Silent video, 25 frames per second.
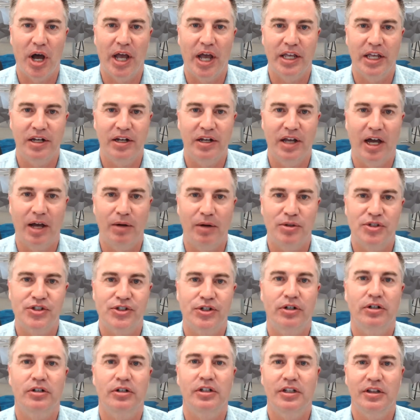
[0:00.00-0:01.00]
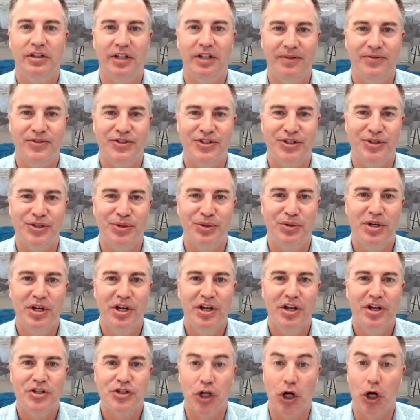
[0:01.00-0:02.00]
And I would certainly love to
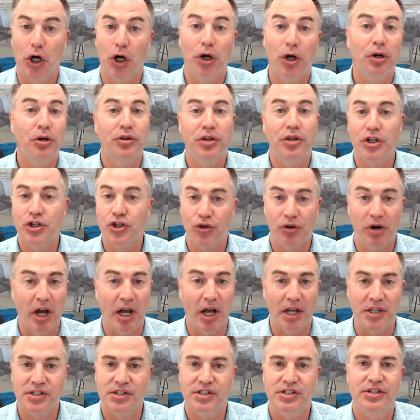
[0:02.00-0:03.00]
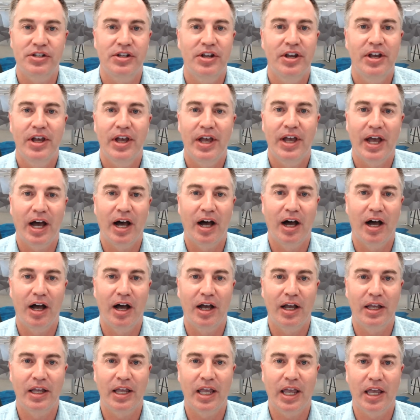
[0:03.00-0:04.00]
to earn the trust
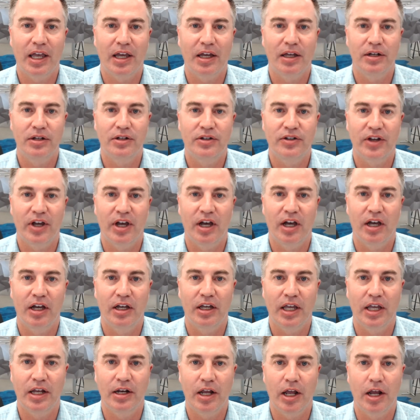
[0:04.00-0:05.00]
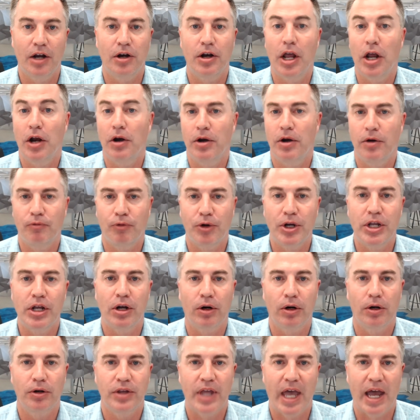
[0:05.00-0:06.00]
uh, and, uh, and, and and and
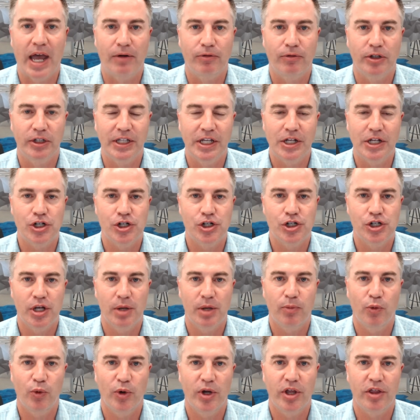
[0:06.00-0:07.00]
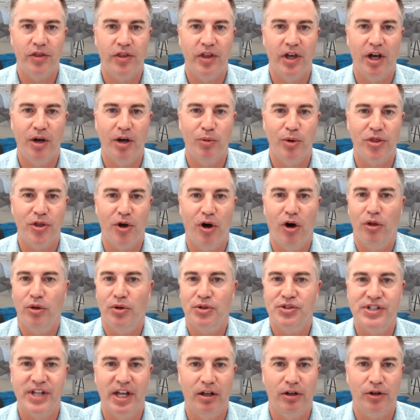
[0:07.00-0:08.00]
re-earn that relationship with uh, with all
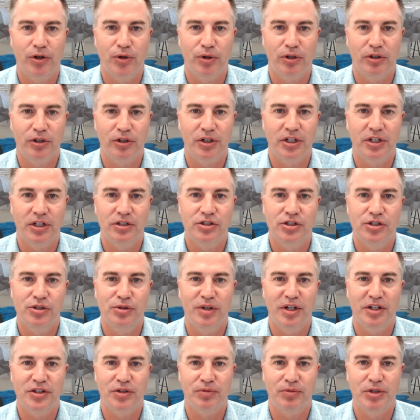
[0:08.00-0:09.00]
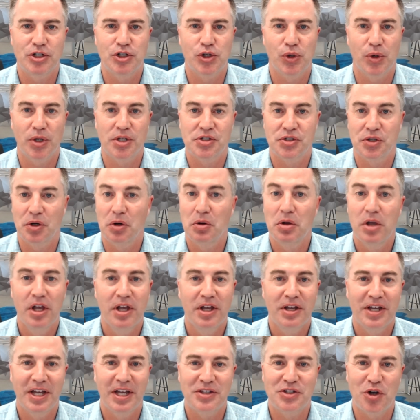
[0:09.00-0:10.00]
those talent who are looking to uh, to rejoin. So
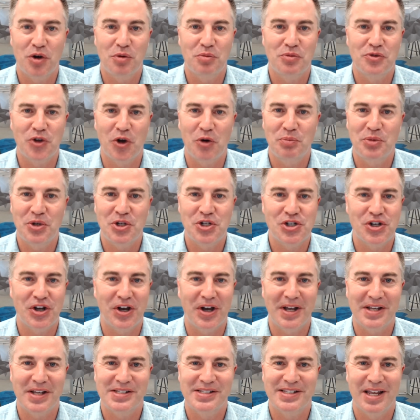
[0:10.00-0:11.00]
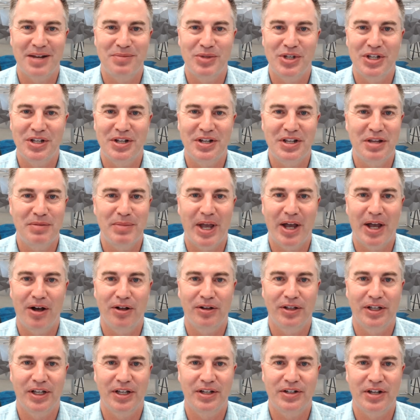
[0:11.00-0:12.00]
yeah, don't don't be shy. Send me an
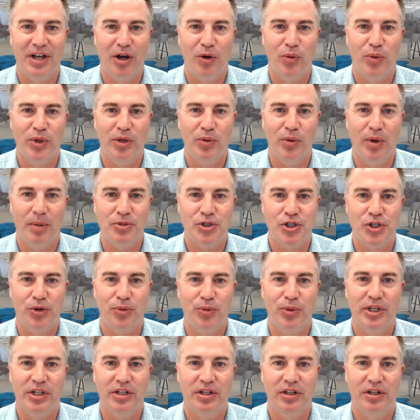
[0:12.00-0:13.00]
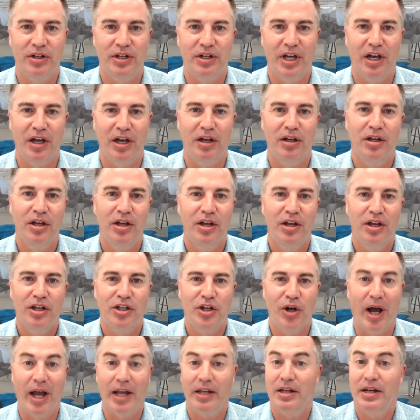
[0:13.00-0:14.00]
email, and uh, we, I'm sure we can uh, you
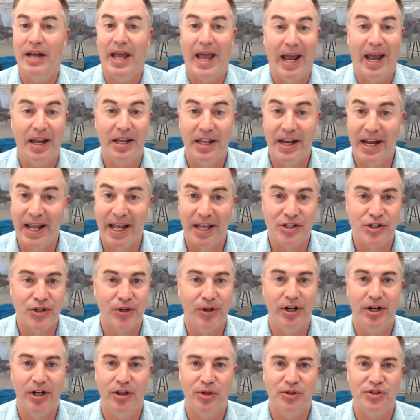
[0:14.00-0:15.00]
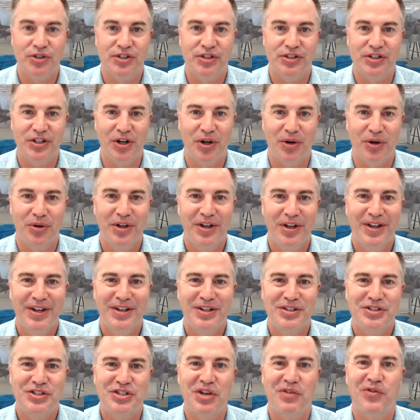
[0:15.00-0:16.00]
know I can I can answer any of those you know
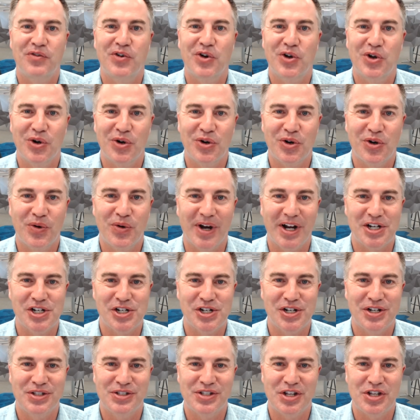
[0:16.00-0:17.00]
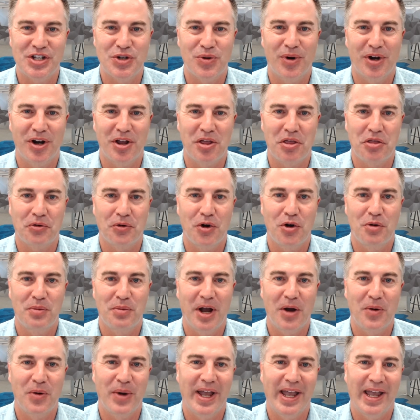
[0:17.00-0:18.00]
difficult questions that you want to throw
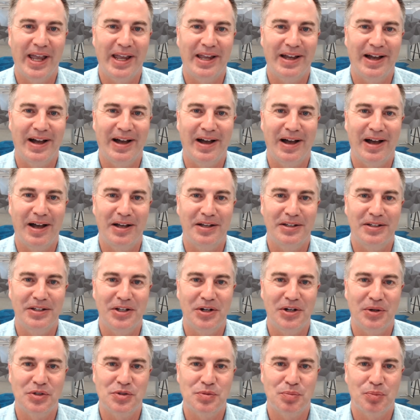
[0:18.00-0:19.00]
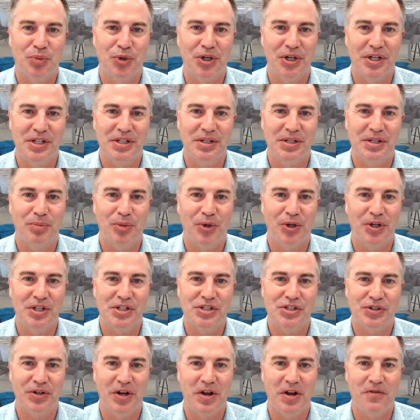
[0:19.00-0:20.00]
my way. you know, it's pretty pretty
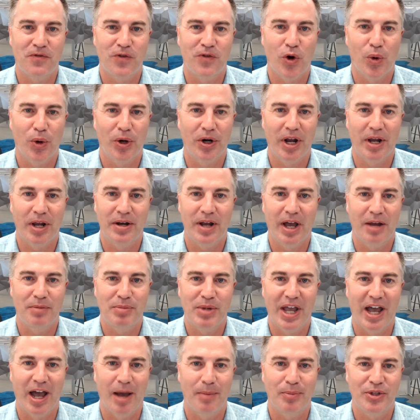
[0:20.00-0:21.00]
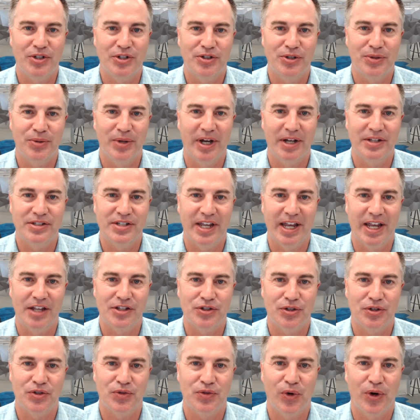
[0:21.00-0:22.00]
straightforward. I'd, I'd be happy to to answer
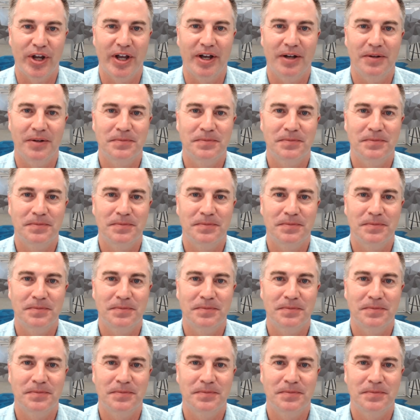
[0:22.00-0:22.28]
those for you.